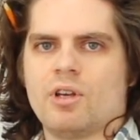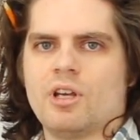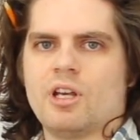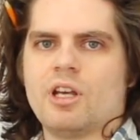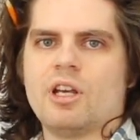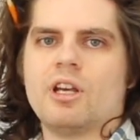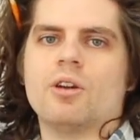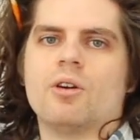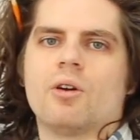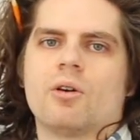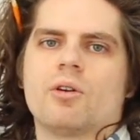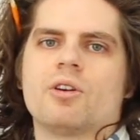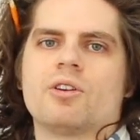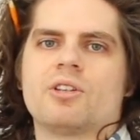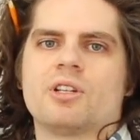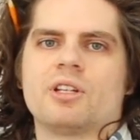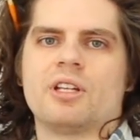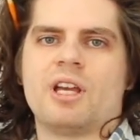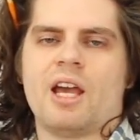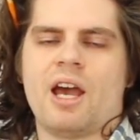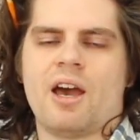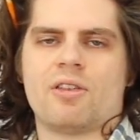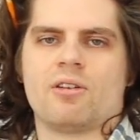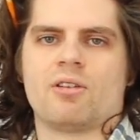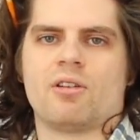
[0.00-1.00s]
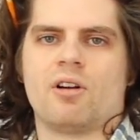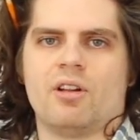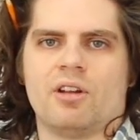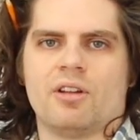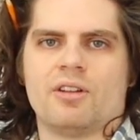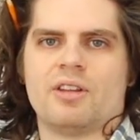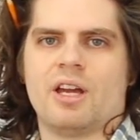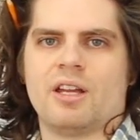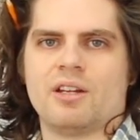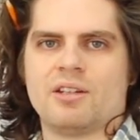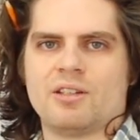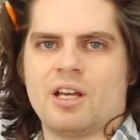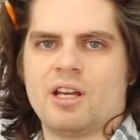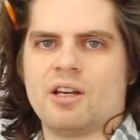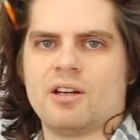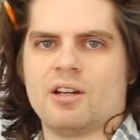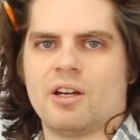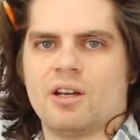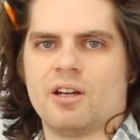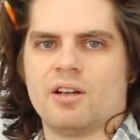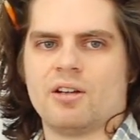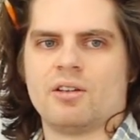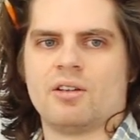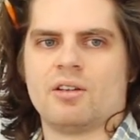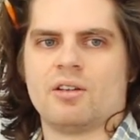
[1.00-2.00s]
In order to gather all of that
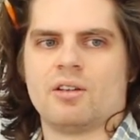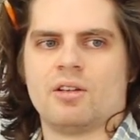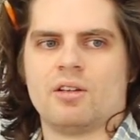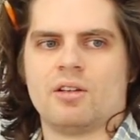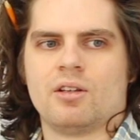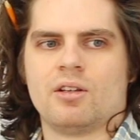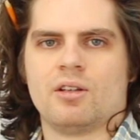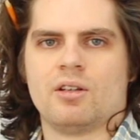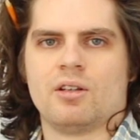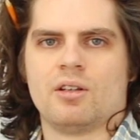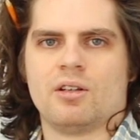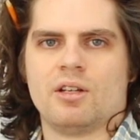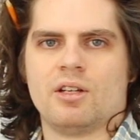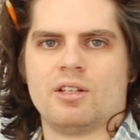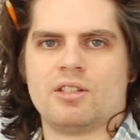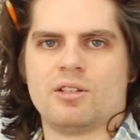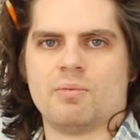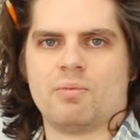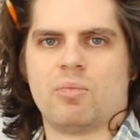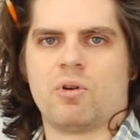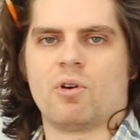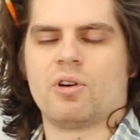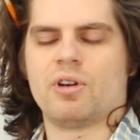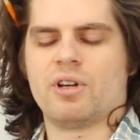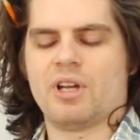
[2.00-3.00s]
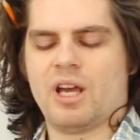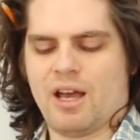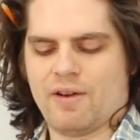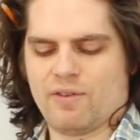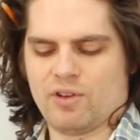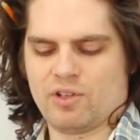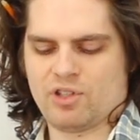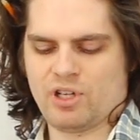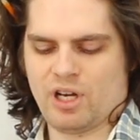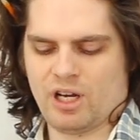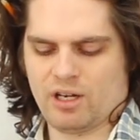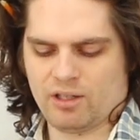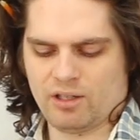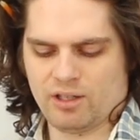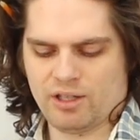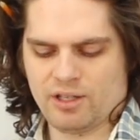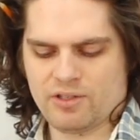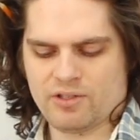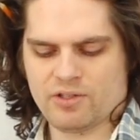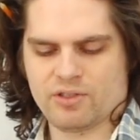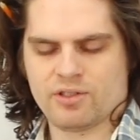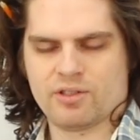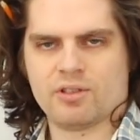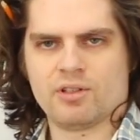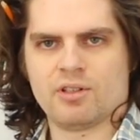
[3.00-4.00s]
data, it's important to have a
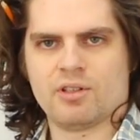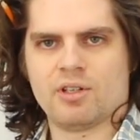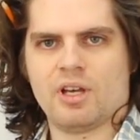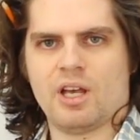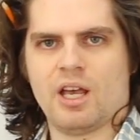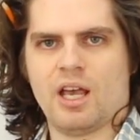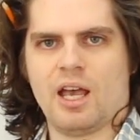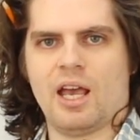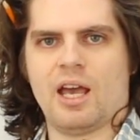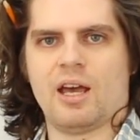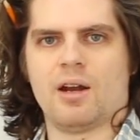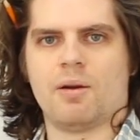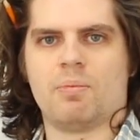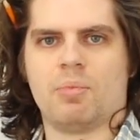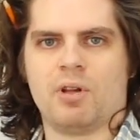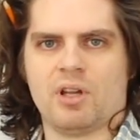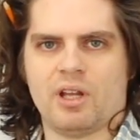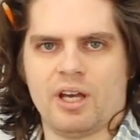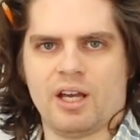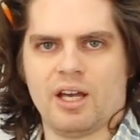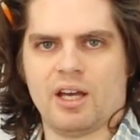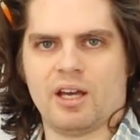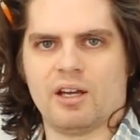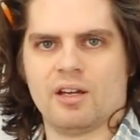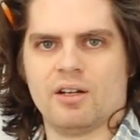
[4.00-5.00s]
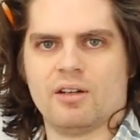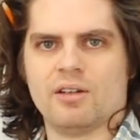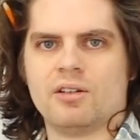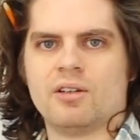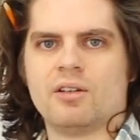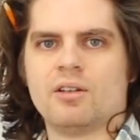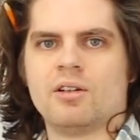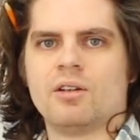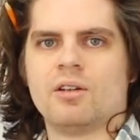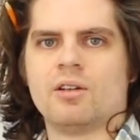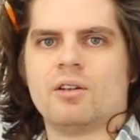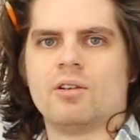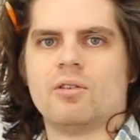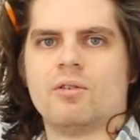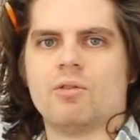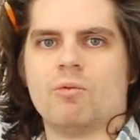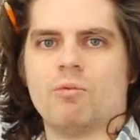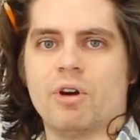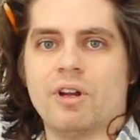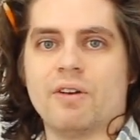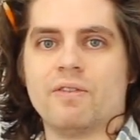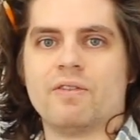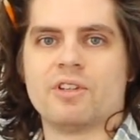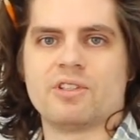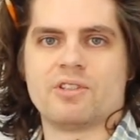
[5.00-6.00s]
checklist and a plan
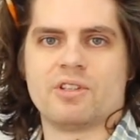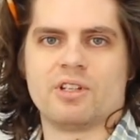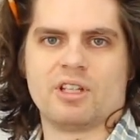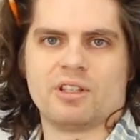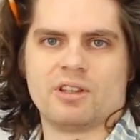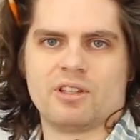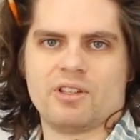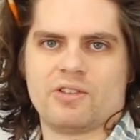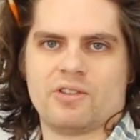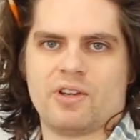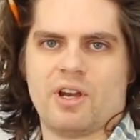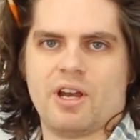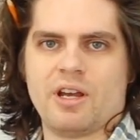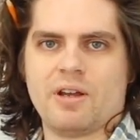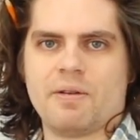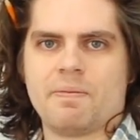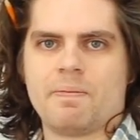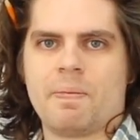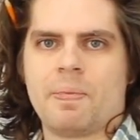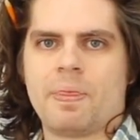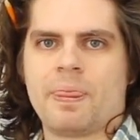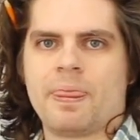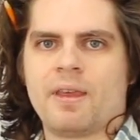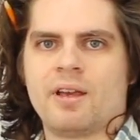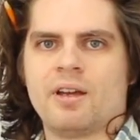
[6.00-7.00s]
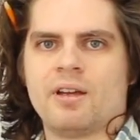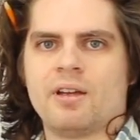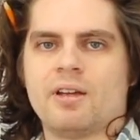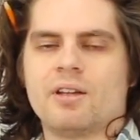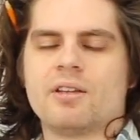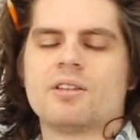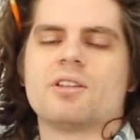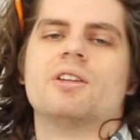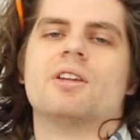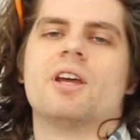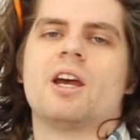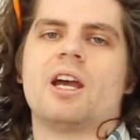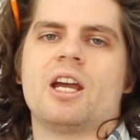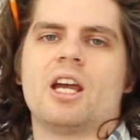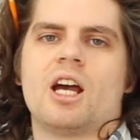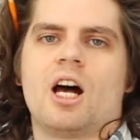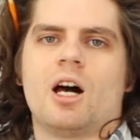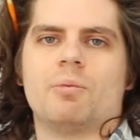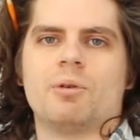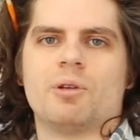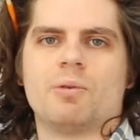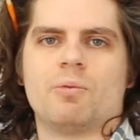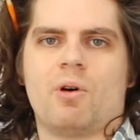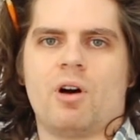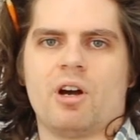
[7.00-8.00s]
when visiting the site. Today, I'll
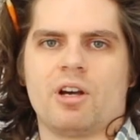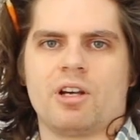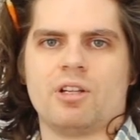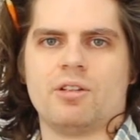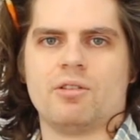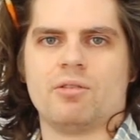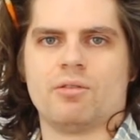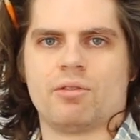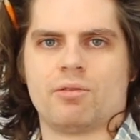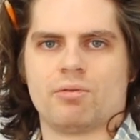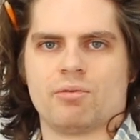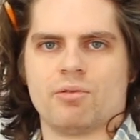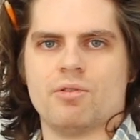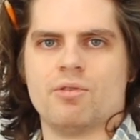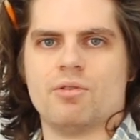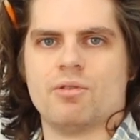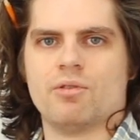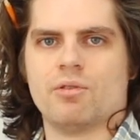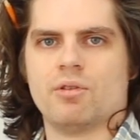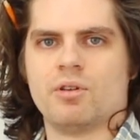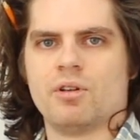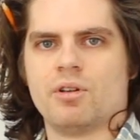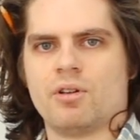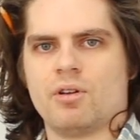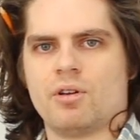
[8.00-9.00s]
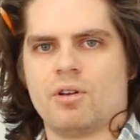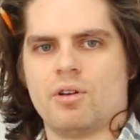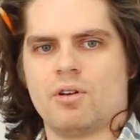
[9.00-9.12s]
be walking you through